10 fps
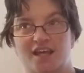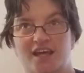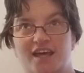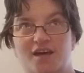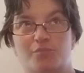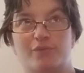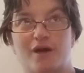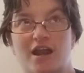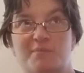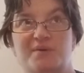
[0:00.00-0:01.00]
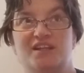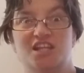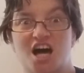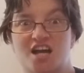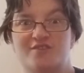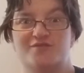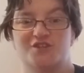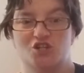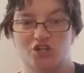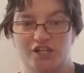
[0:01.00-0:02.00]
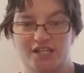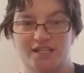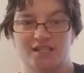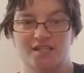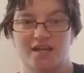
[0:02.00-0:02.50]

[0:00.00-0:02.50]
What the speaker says: it brought up a lot of good